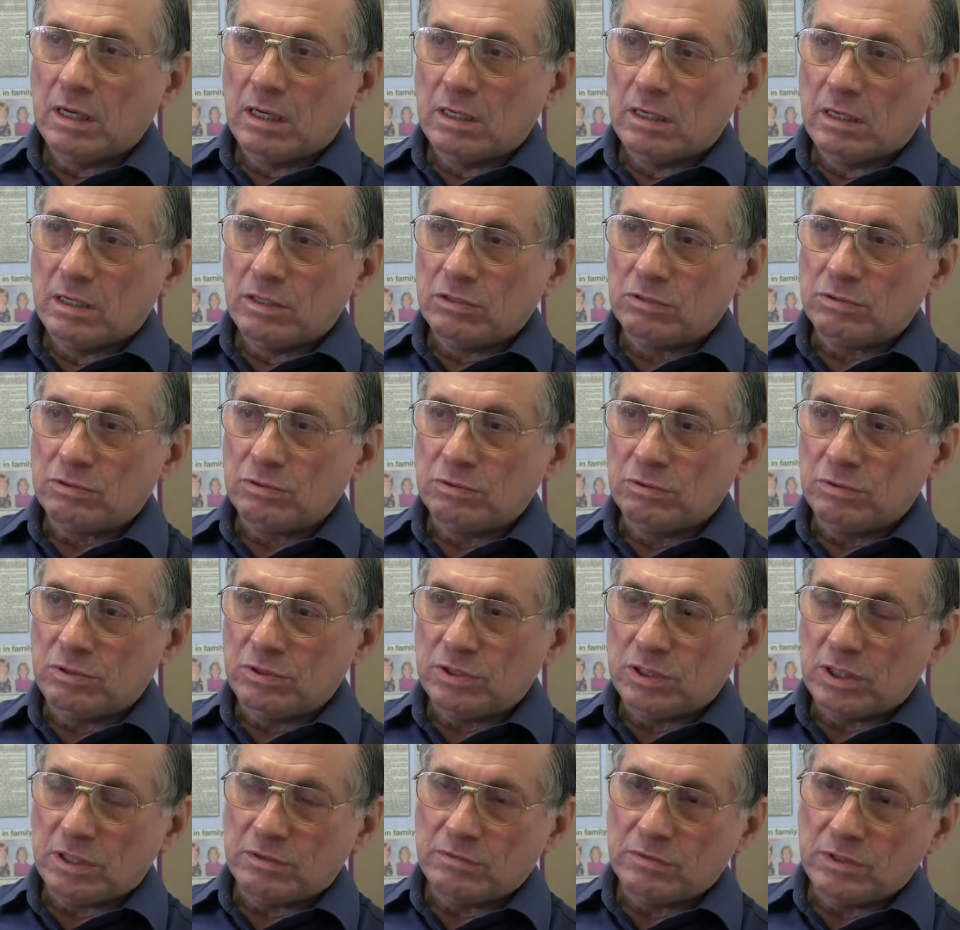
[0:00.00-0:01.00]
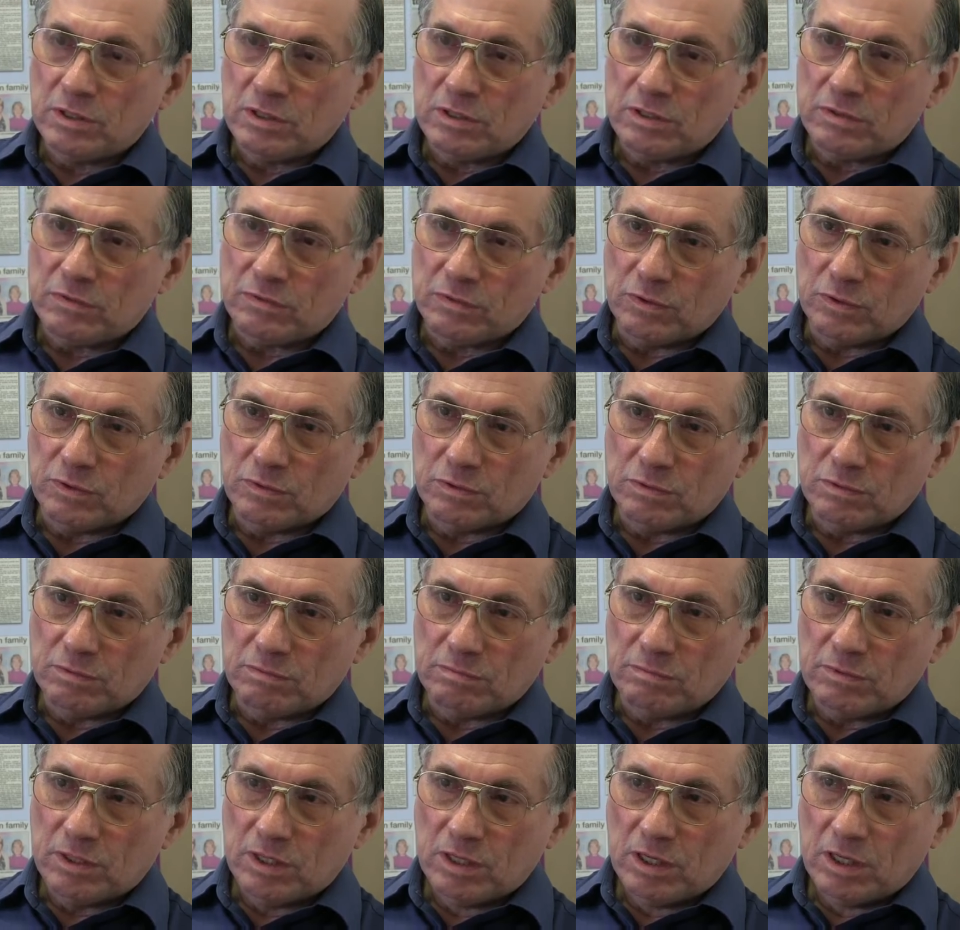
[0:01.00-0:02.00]
and I saw this advert for
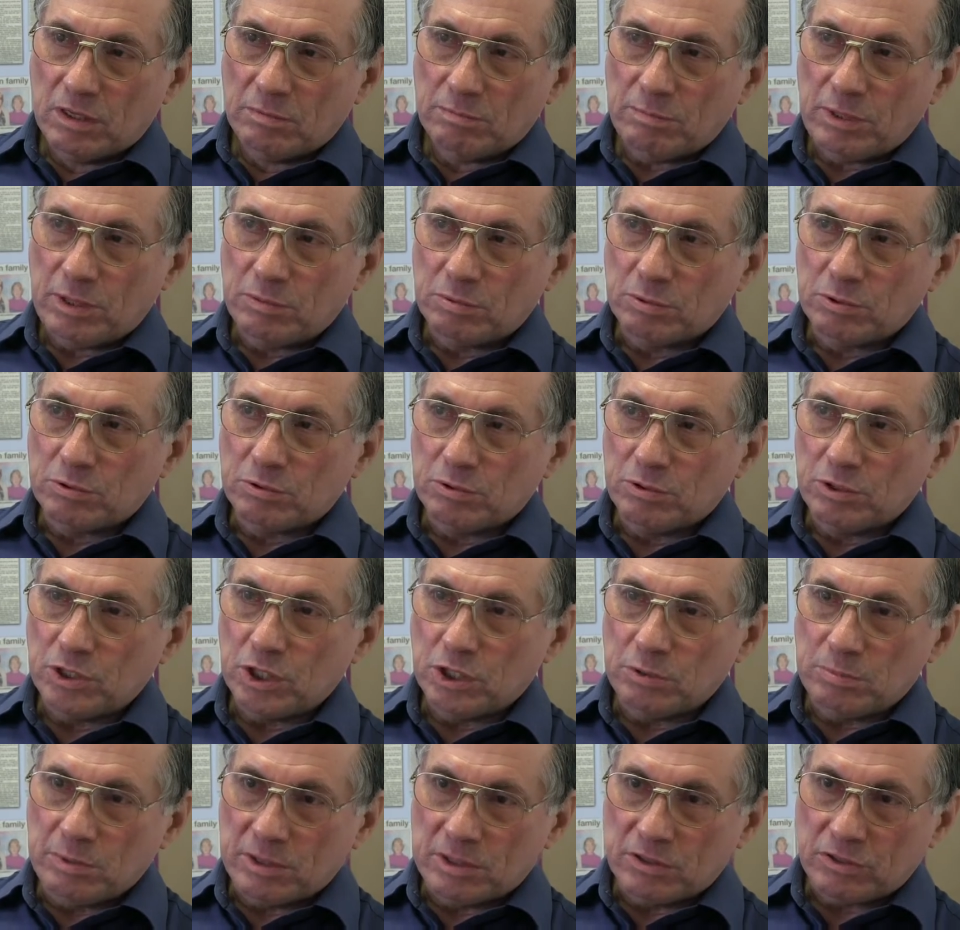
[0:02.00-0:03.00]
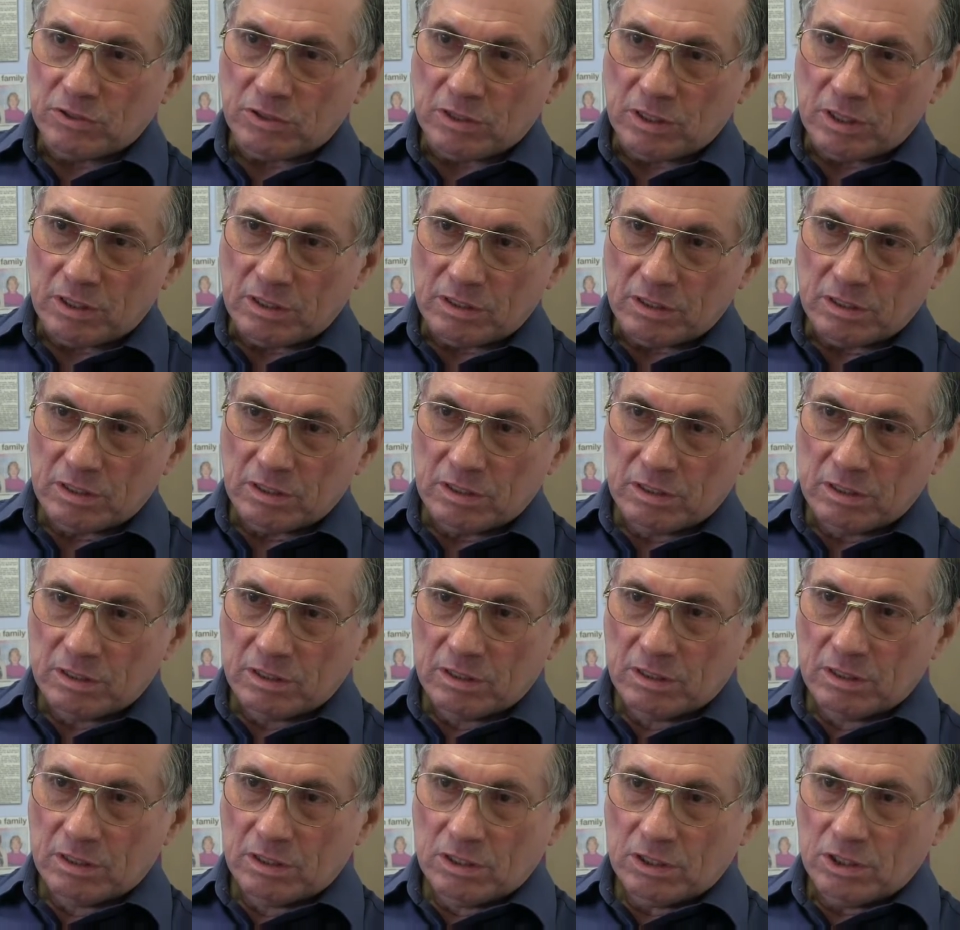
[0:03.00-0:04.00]
people called Home Instead,
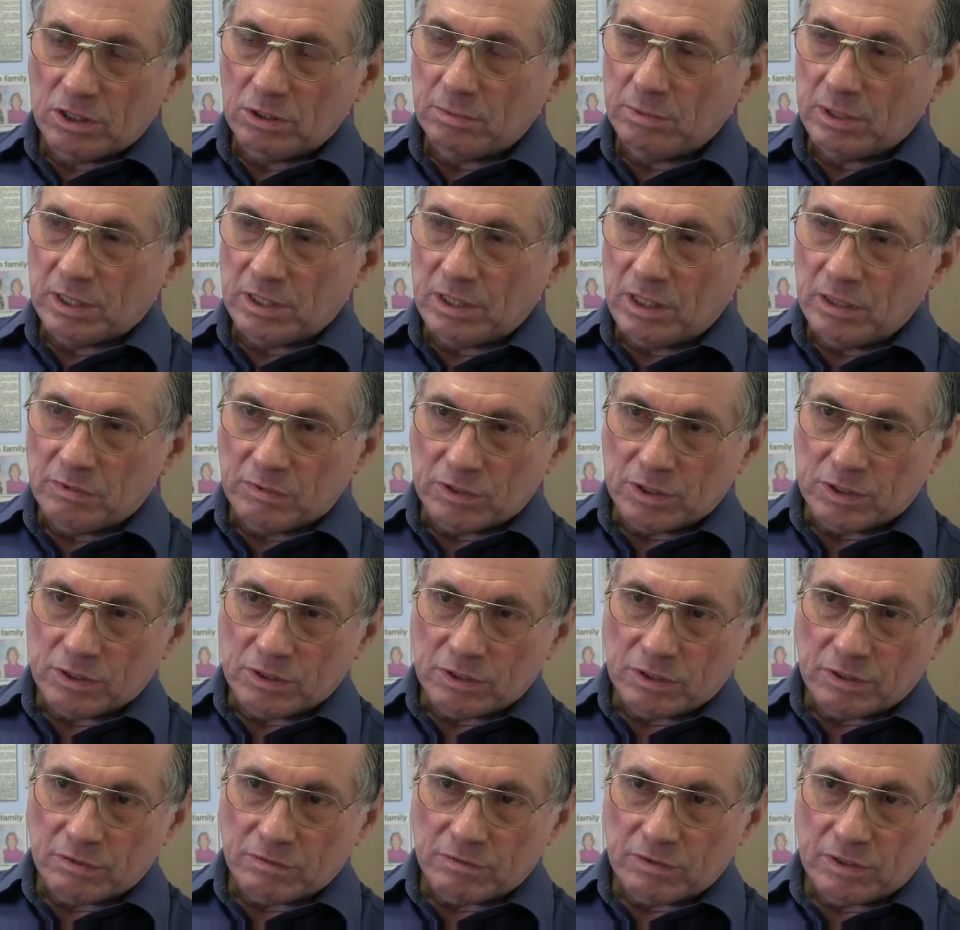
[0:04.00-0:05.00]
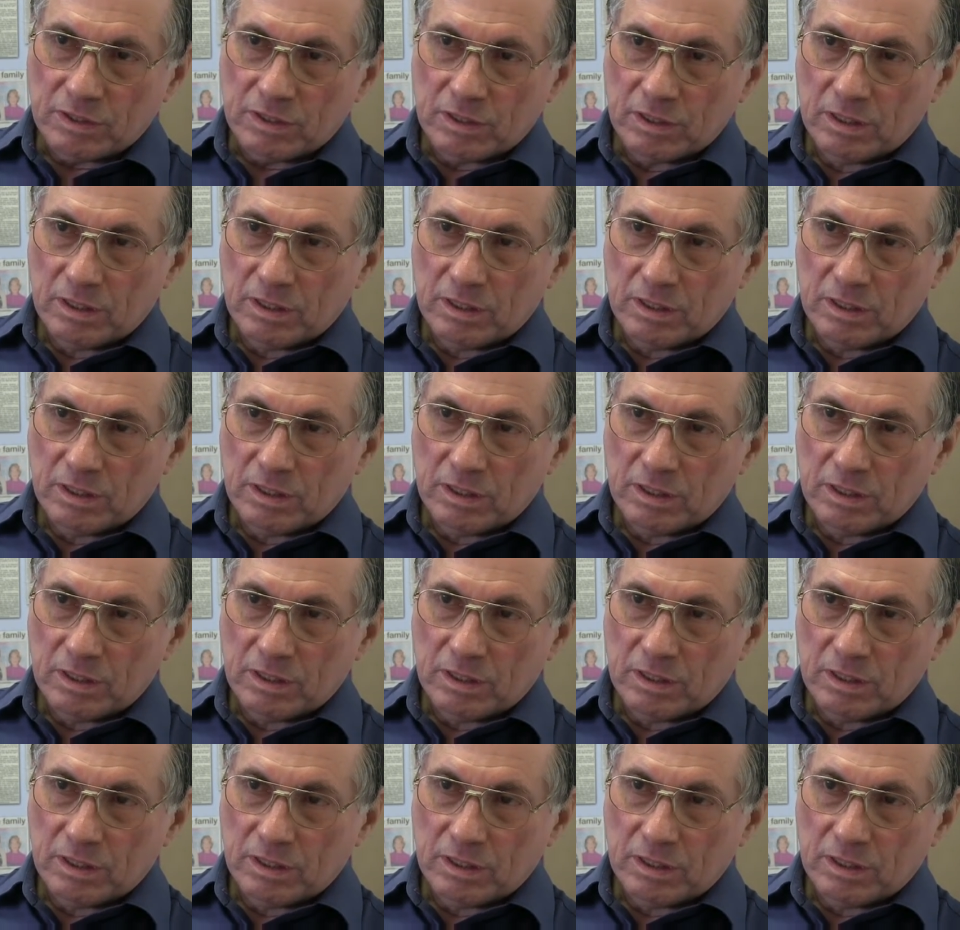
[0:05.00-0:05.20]
whom I'd never heard of,